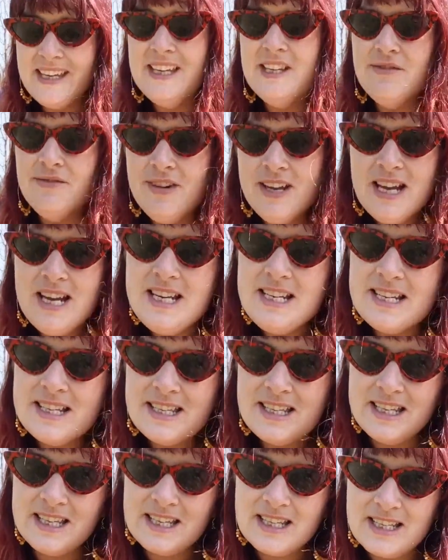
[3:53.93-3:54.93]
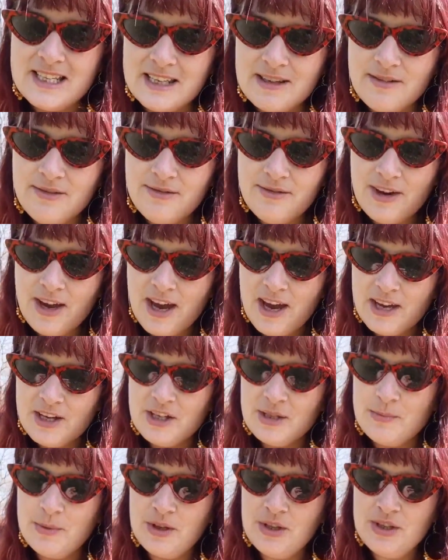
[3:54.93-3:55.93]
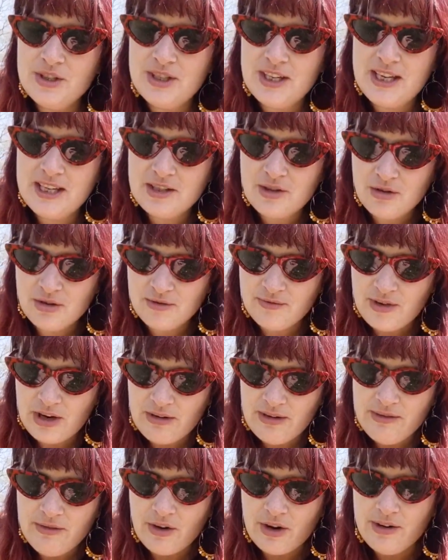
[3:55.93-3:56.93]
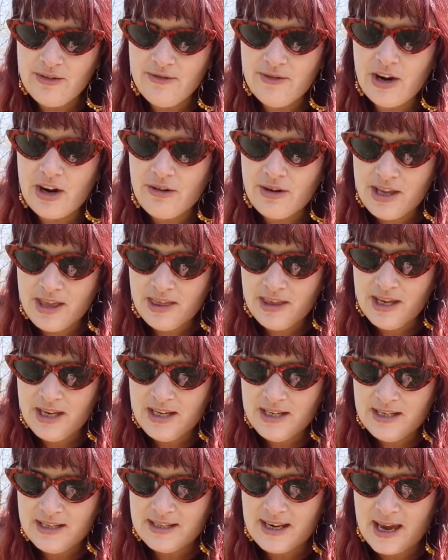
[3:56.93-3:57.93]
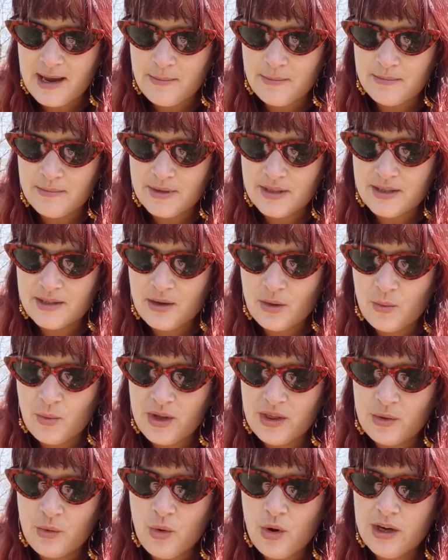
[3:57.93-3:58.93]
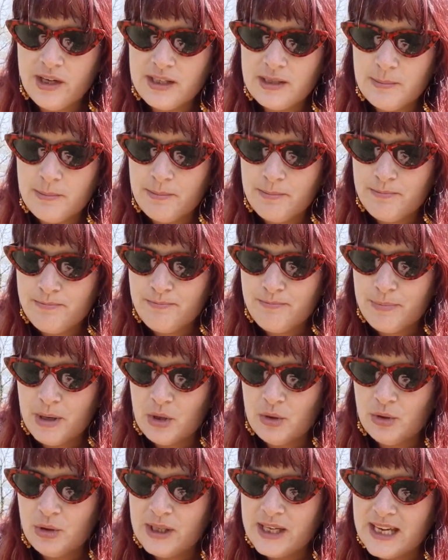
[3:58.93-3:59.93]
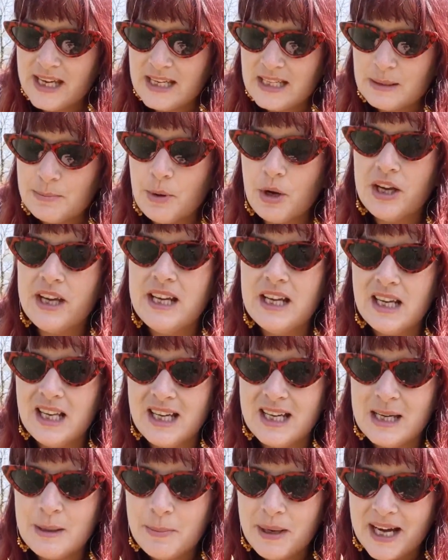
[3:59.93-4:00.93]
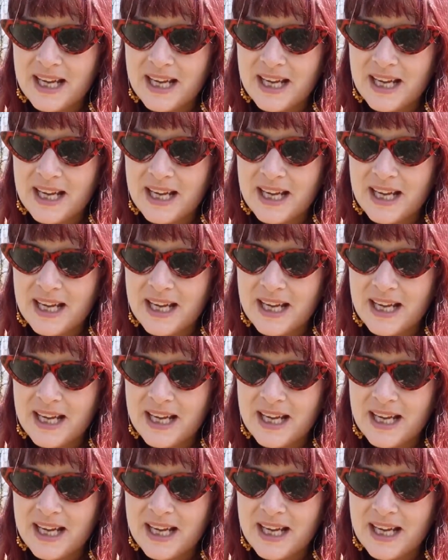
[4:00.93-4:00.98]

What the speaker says: It's fairly distinctive just because it's got very thin stems with quite a bulky spike-like